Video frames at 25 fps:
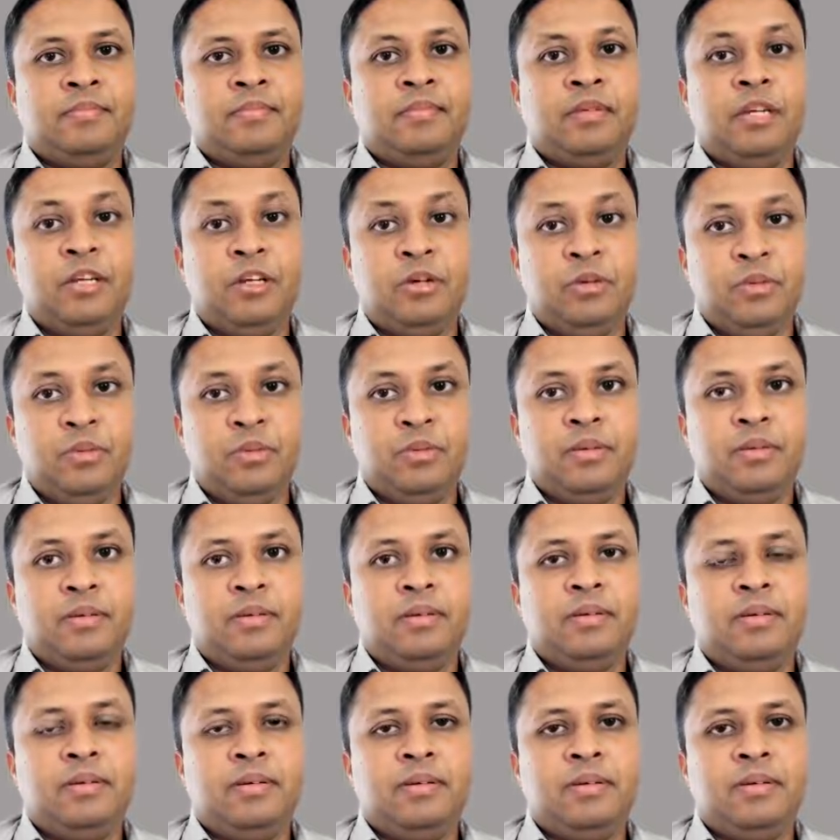Hello,
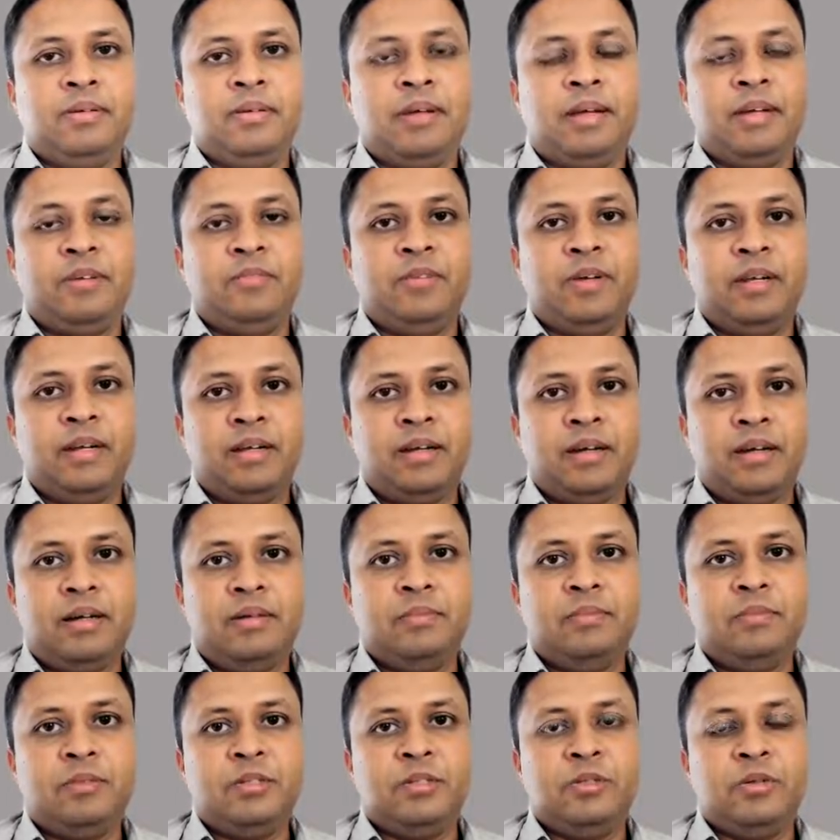and
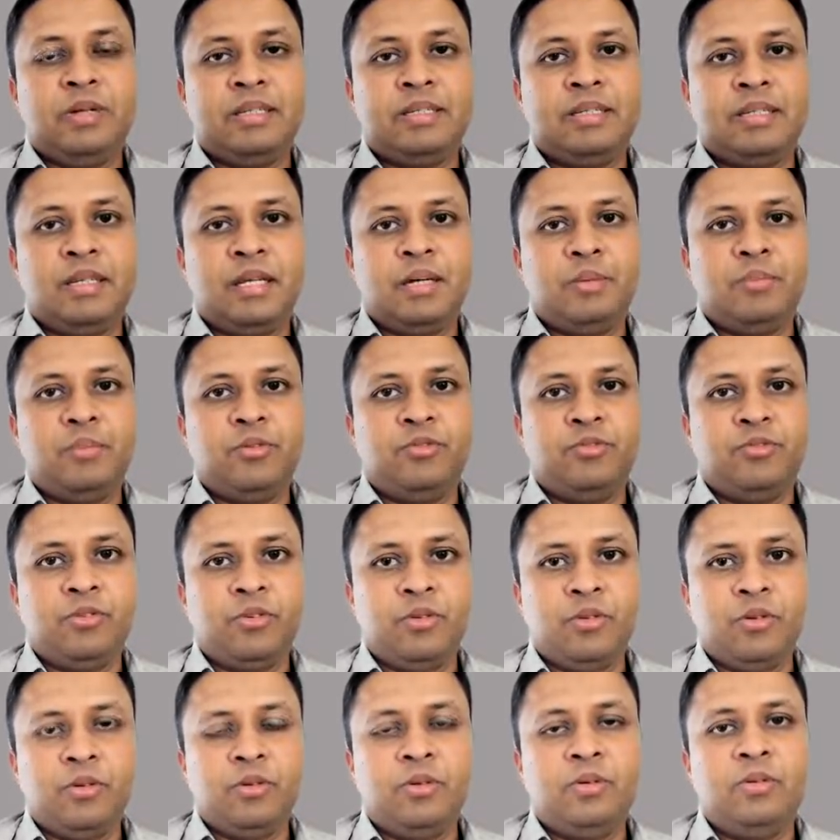welcome to lesson number
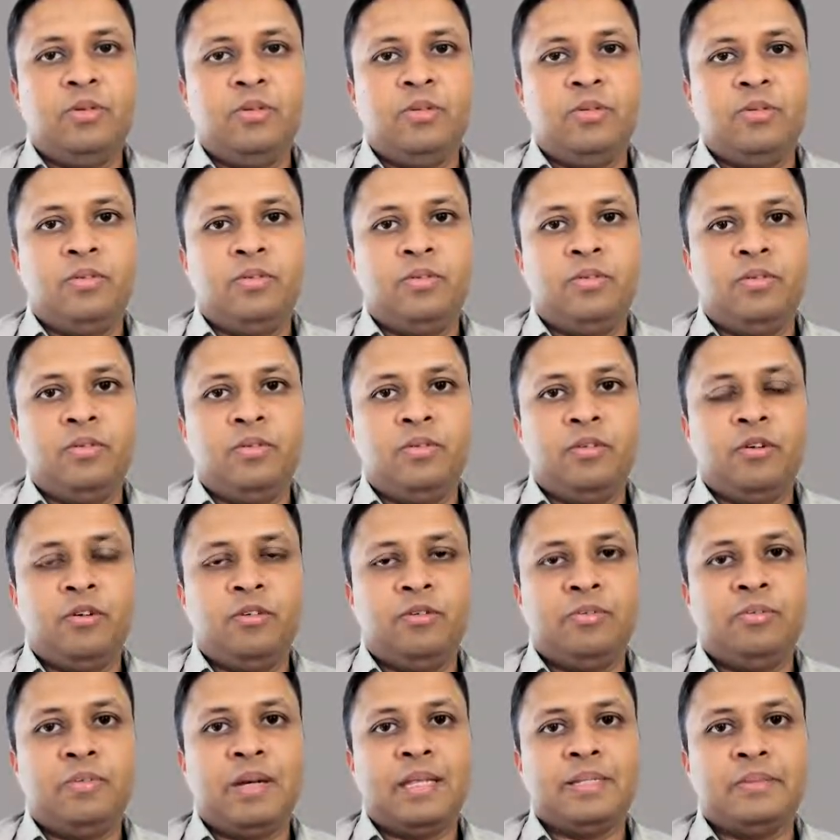4
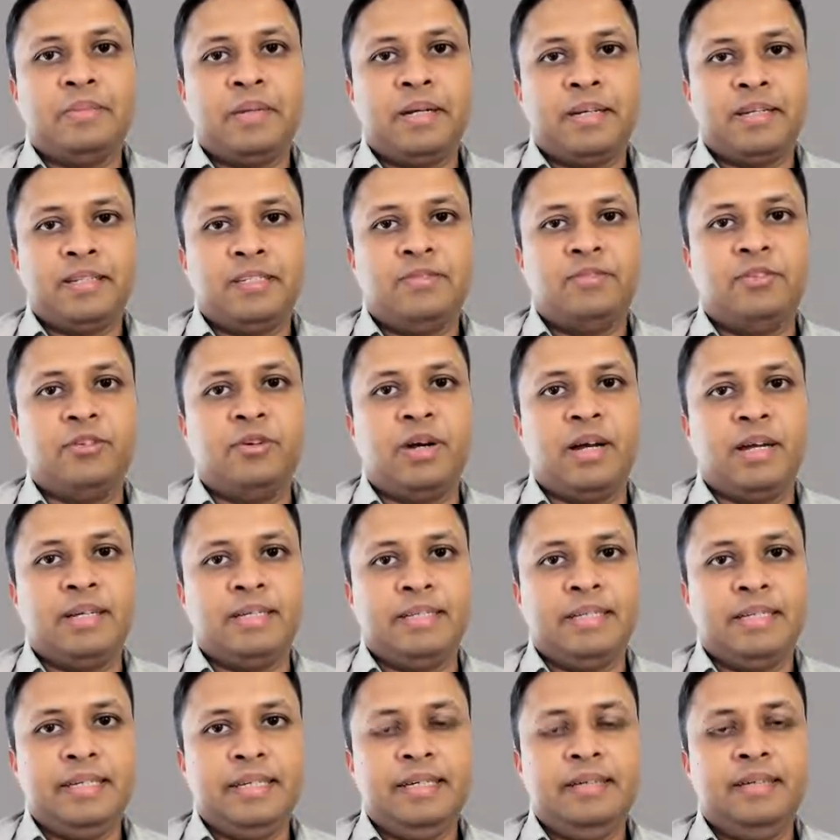of Mathematics for
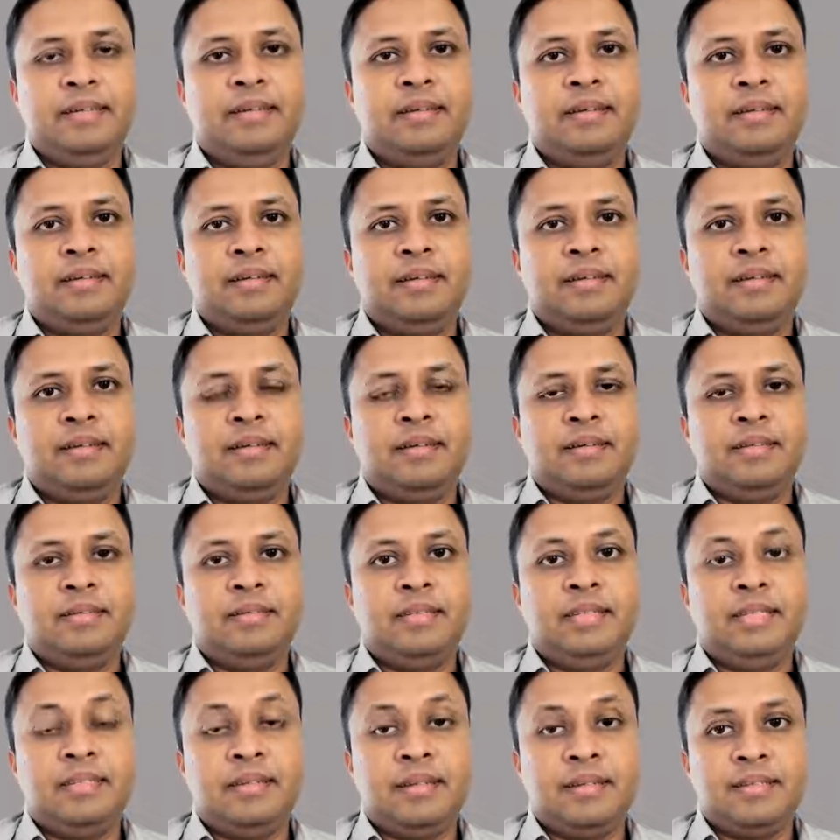IT.
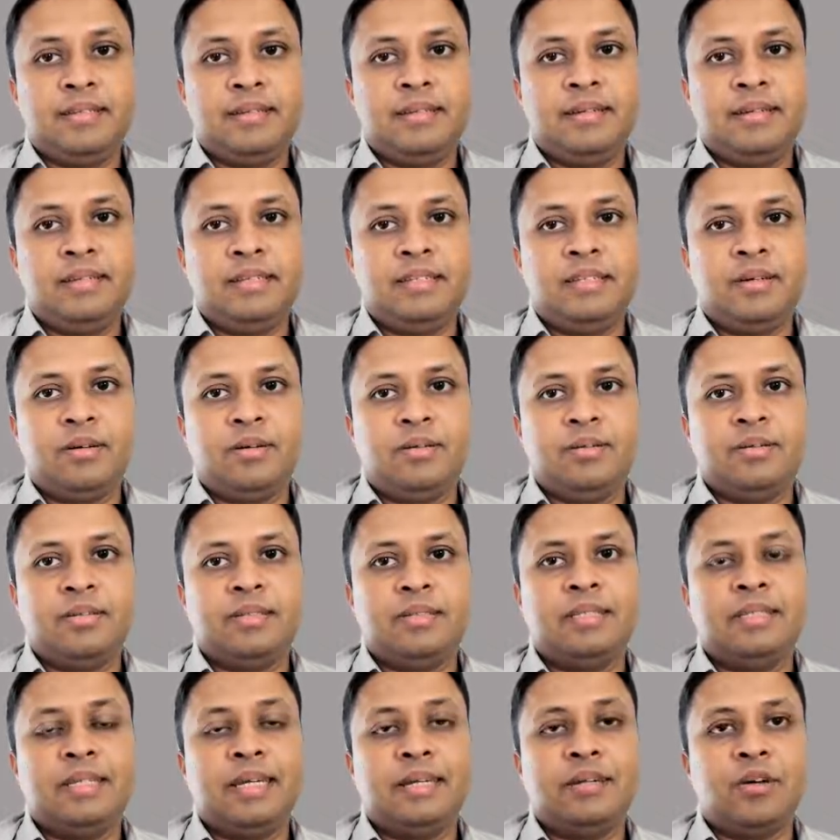This lesson is on
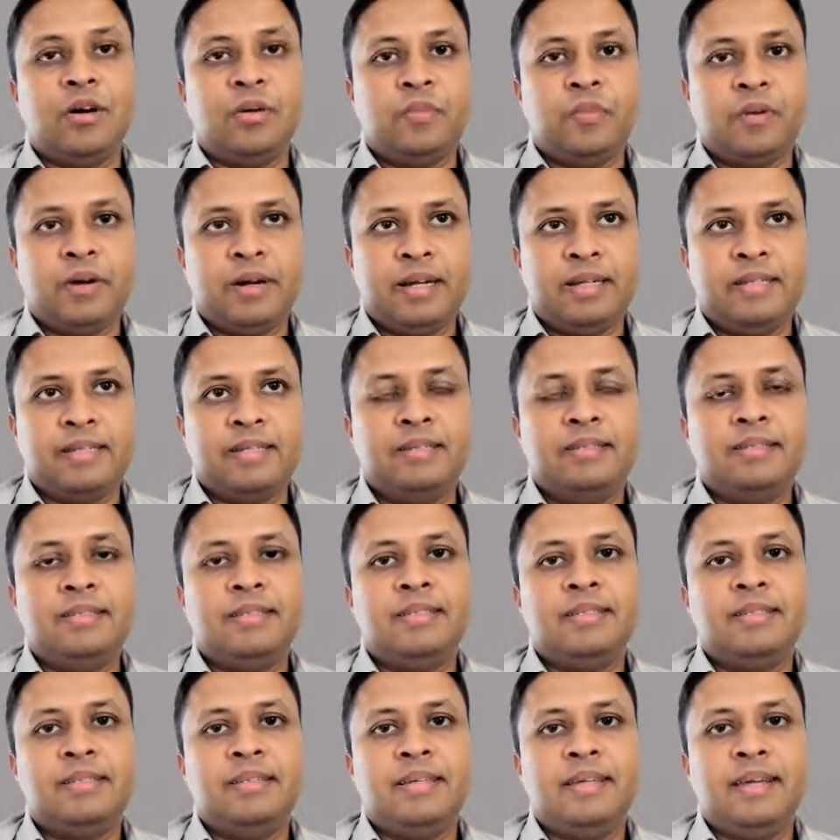set
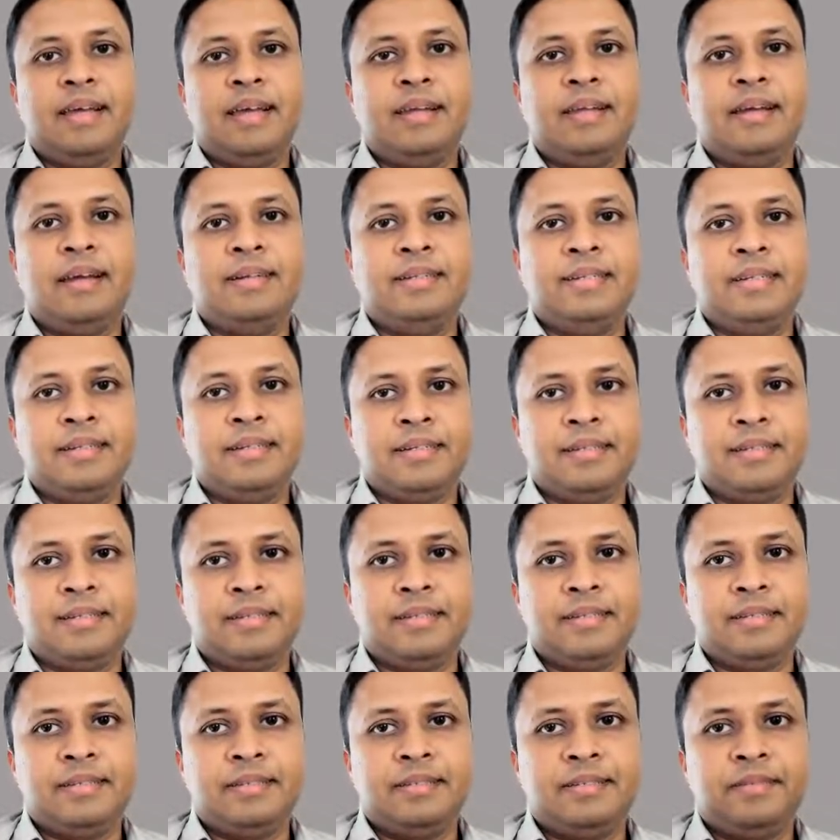operations and
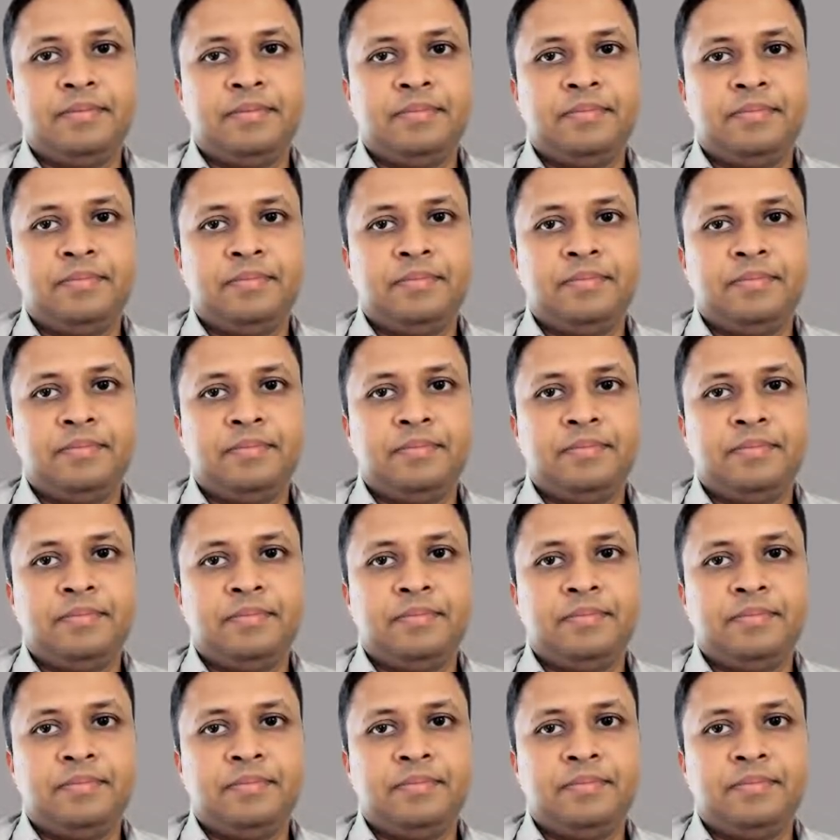identities.